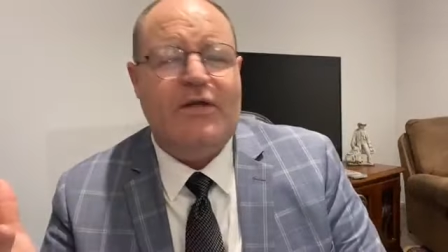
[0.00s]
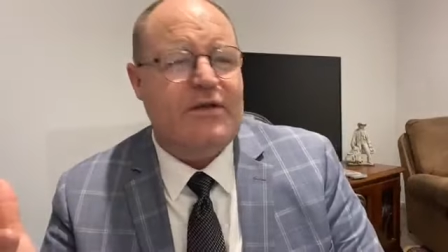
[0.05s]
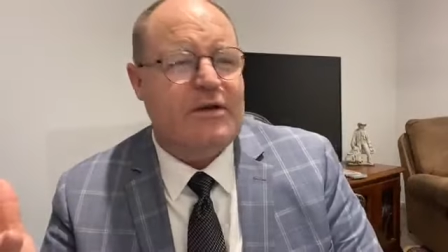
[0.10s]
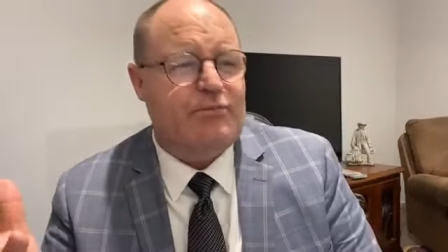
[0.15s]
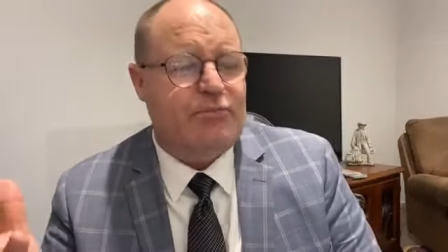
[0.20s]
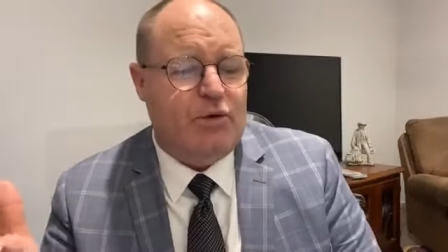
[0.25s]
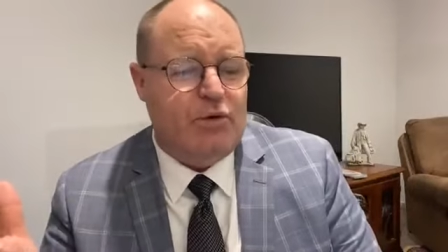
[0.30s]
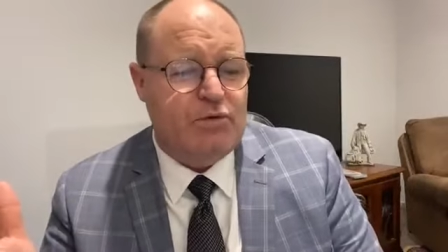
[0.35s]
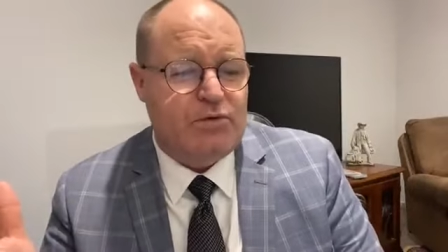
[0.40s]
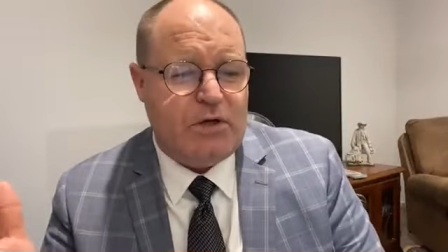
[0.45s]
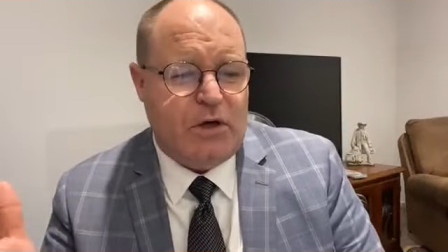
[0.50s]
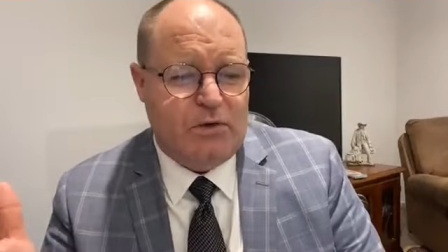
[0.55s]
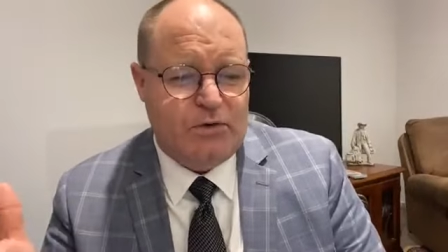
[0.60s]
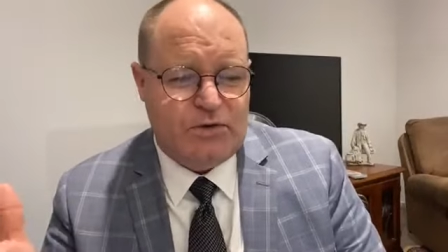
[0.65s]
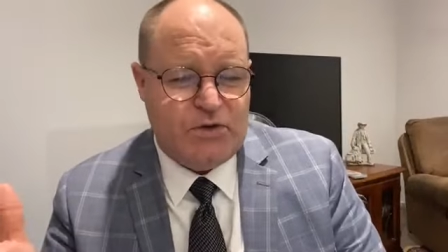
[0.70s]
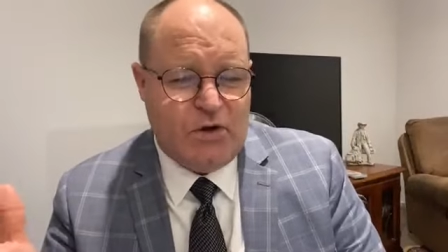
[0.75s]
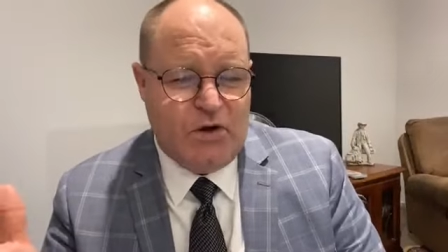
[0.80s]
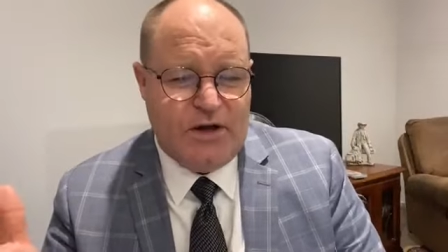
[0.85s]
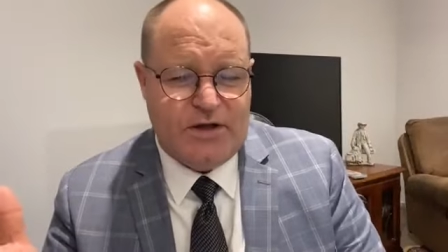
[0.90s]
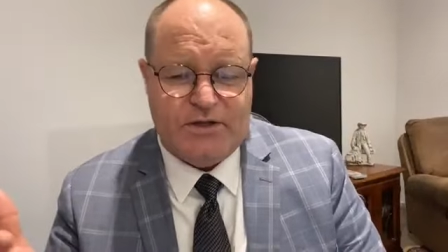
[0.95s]
I think Paul
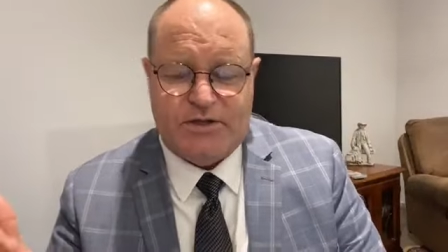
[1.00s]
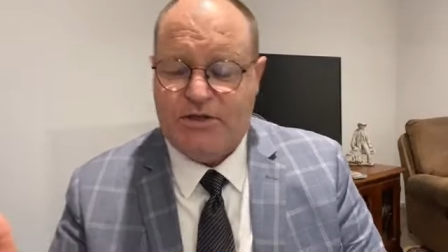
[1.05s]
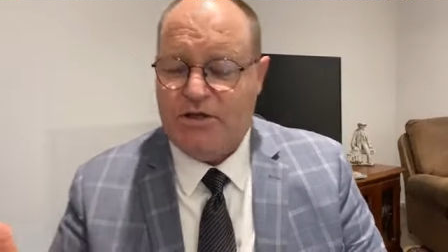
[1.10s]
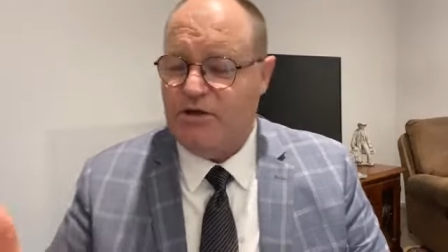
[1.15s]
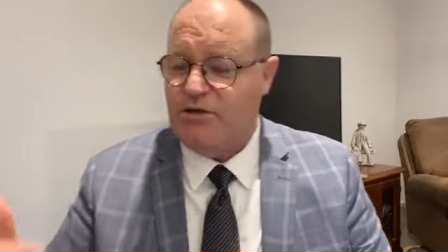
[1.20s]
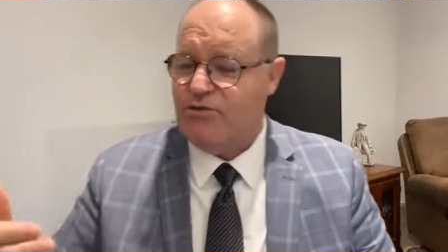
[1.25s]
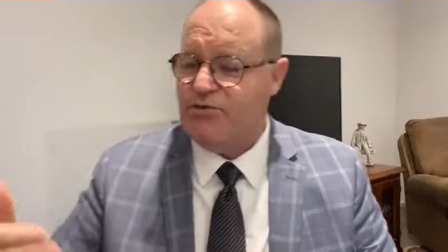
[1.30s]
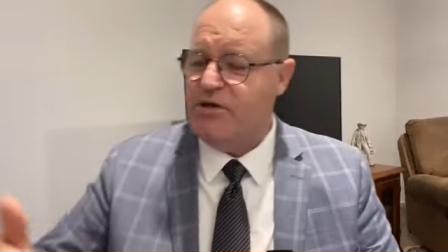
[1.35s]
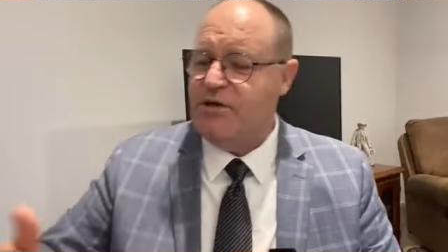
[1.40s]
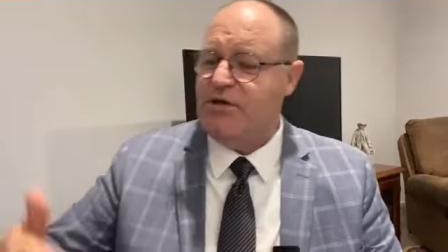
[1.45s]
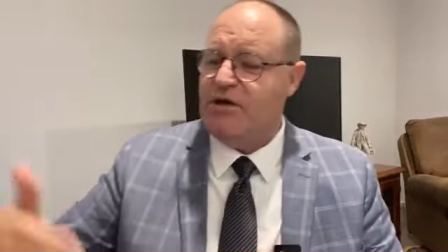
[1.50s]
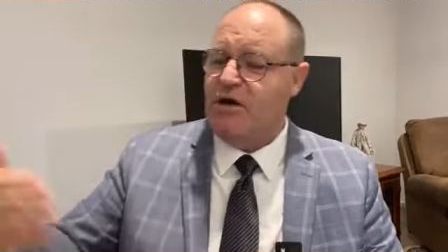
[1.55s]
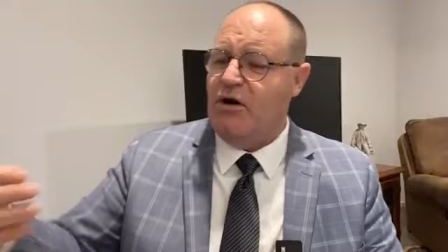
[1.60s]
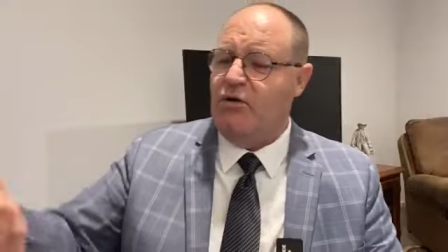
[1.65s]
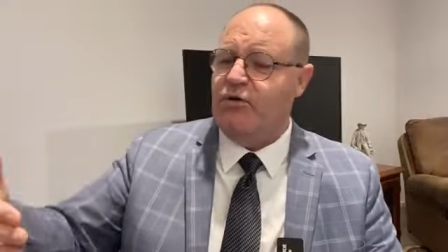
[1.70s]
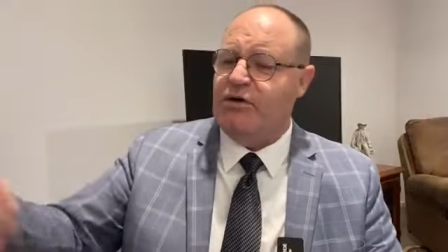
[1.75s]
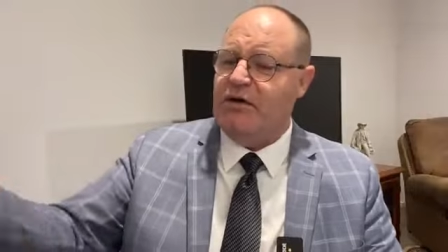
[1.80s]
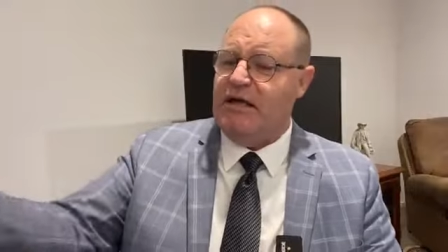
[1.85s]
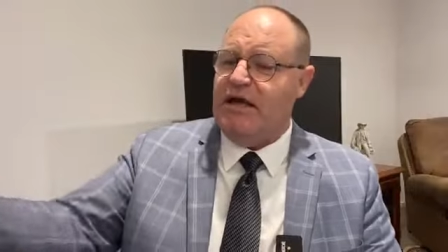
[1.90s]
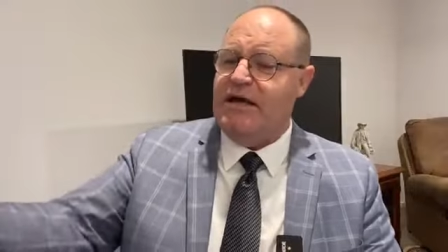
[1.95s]
told Titus, you know, treat the
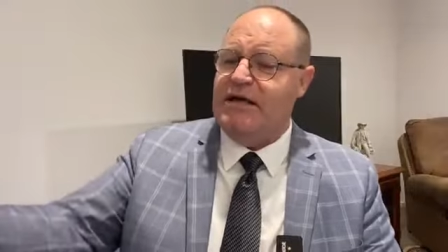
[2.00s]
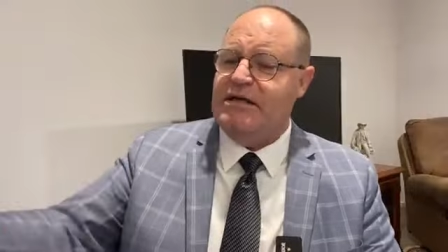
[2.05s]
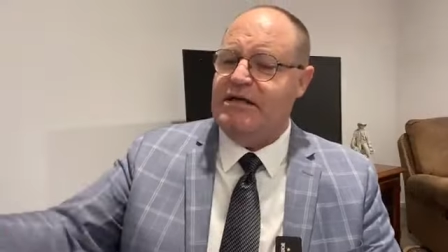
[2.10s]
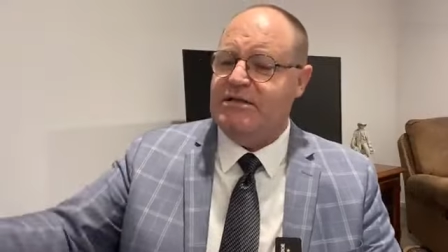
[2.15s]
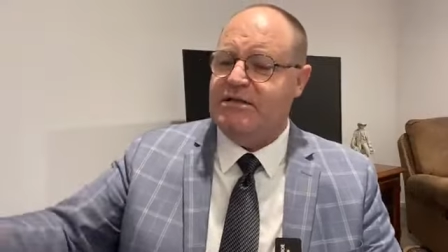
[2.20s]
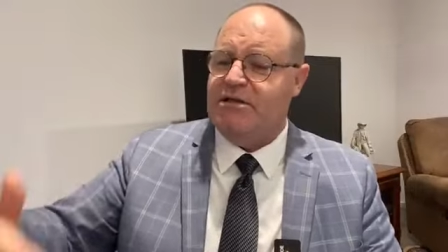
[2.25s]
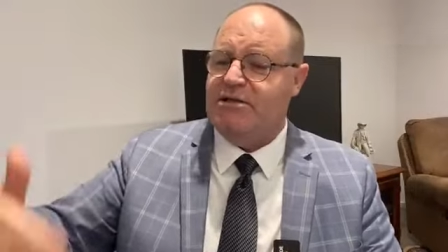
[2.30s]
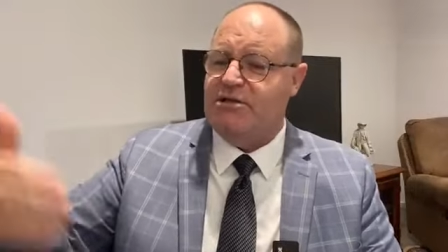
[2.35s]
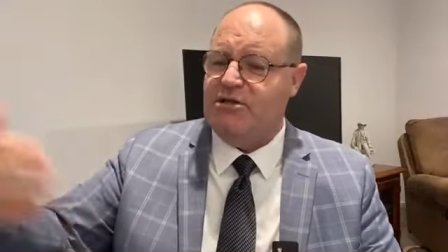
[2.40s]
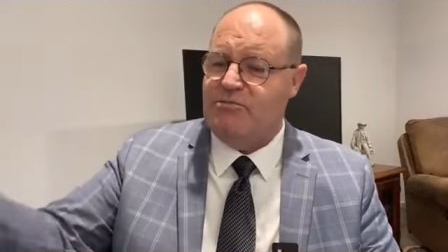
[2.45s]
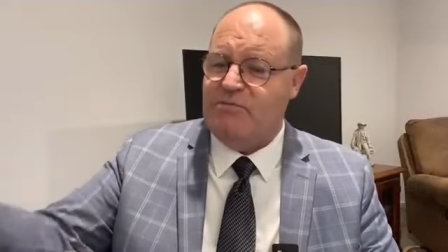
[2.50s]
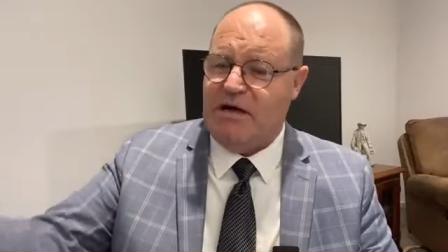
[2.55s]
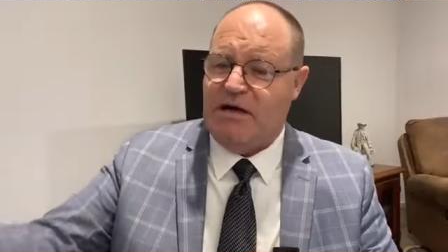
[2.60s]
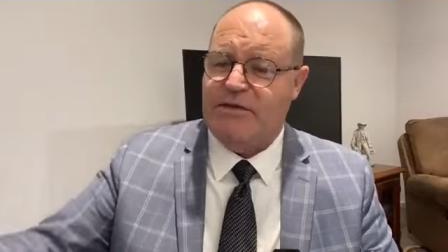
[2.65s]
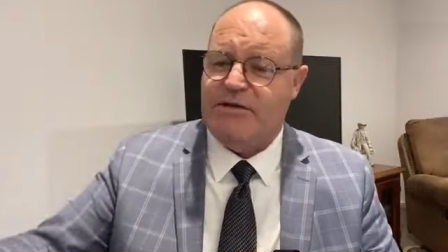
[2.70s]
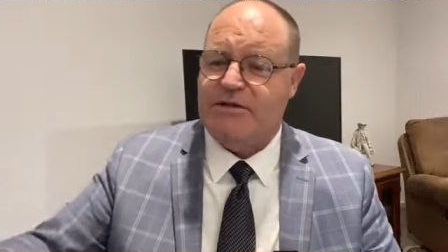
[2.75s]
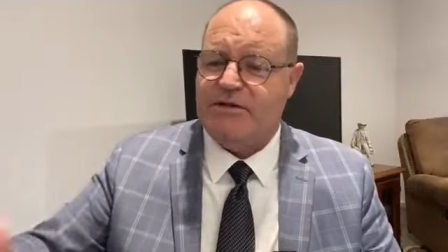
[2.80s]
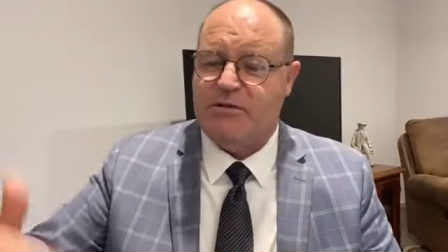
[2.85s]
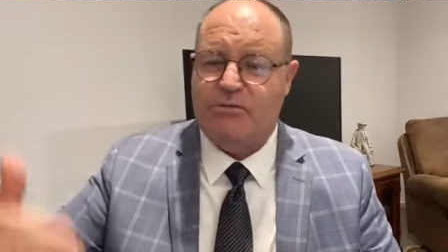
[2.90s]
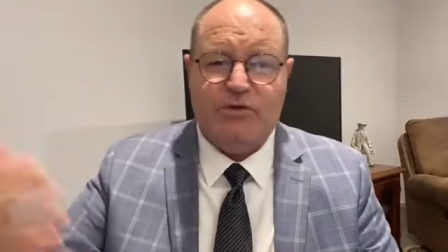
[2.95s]
older ladies as your
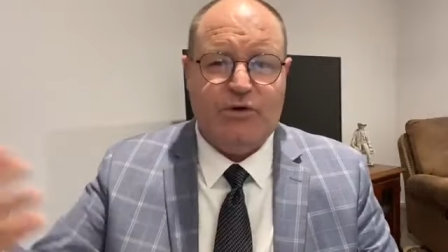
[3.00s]
mothers,